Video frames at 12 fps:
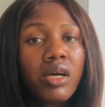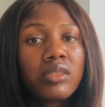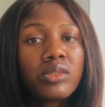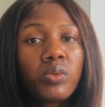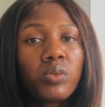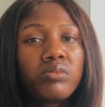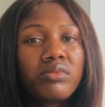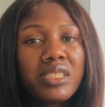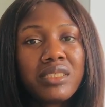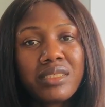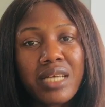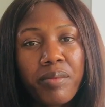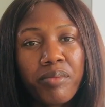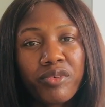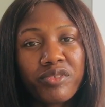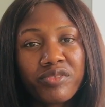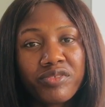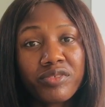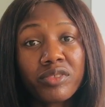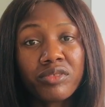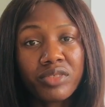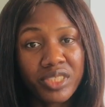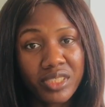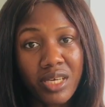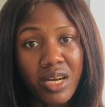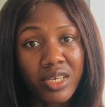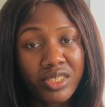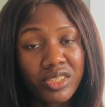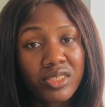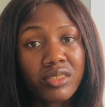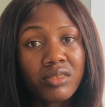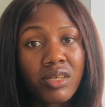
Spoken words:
So this type of research